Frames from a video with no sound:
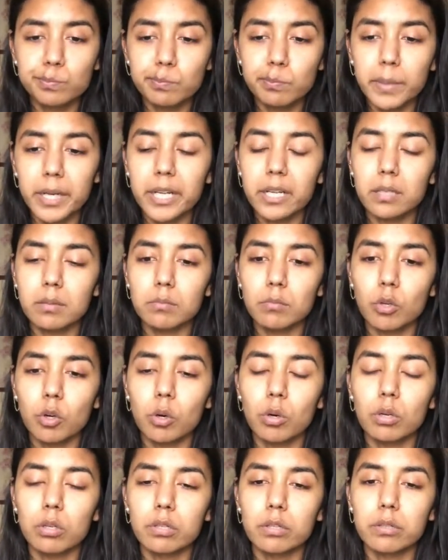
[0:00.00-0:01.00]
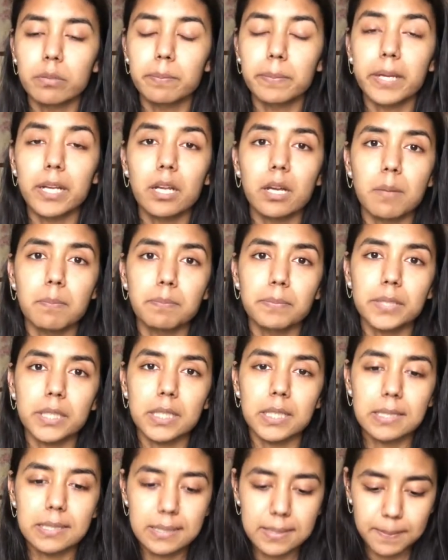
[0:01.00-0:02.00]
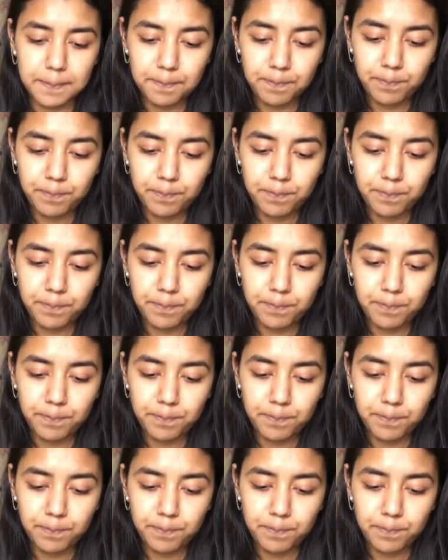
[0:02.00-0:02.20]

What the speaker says: medium or big companies.